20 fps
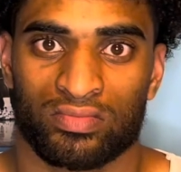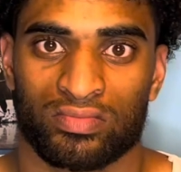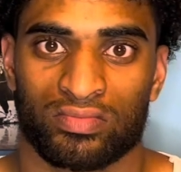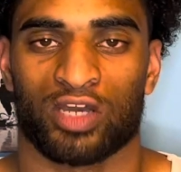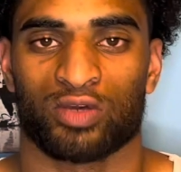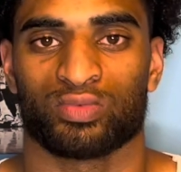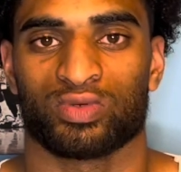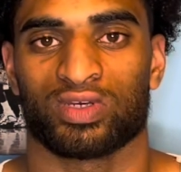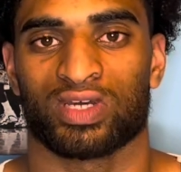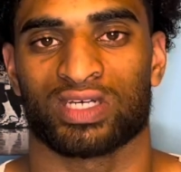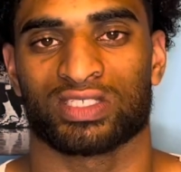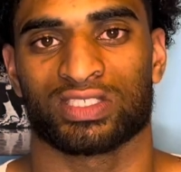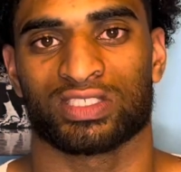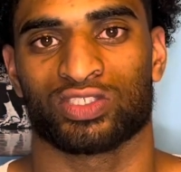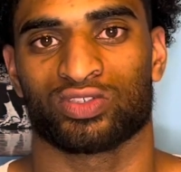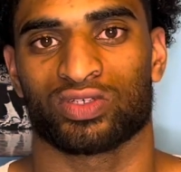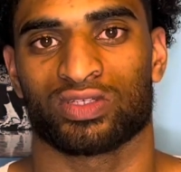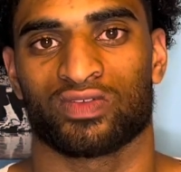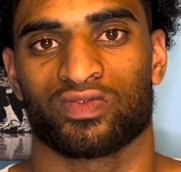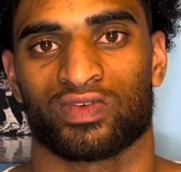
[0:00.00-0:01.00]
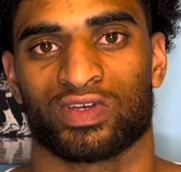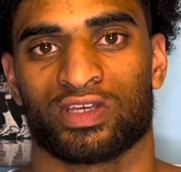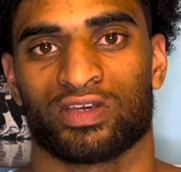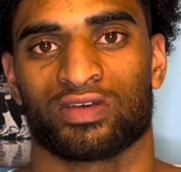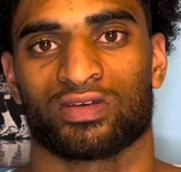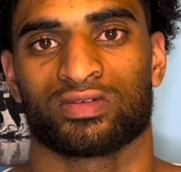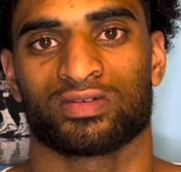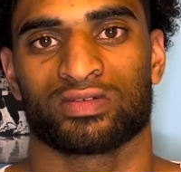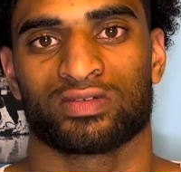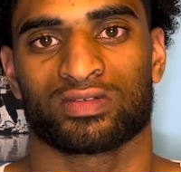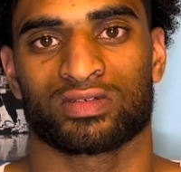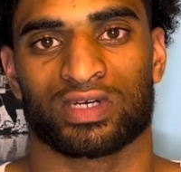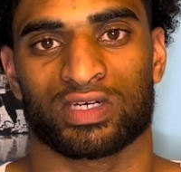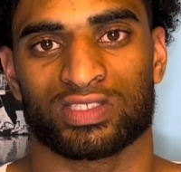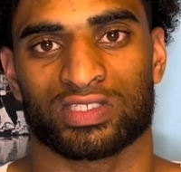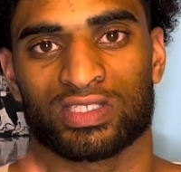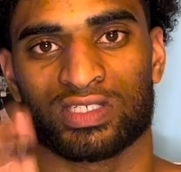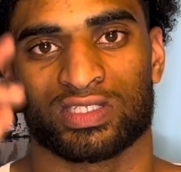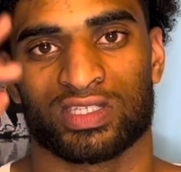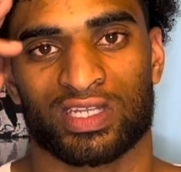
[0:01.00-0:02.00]
Hope you guys enjoyed the video. I'll
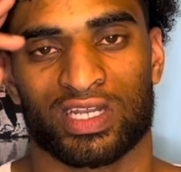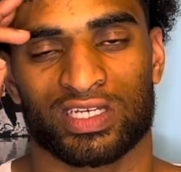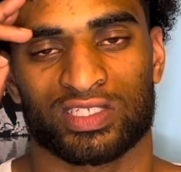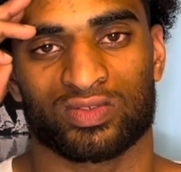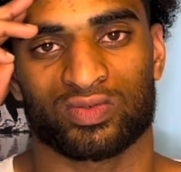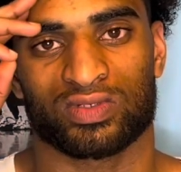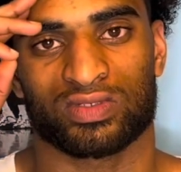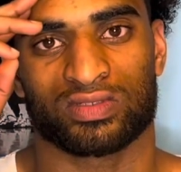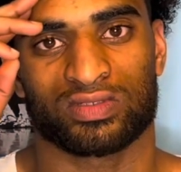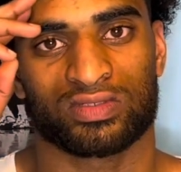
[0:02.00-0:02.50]
see you in the next one.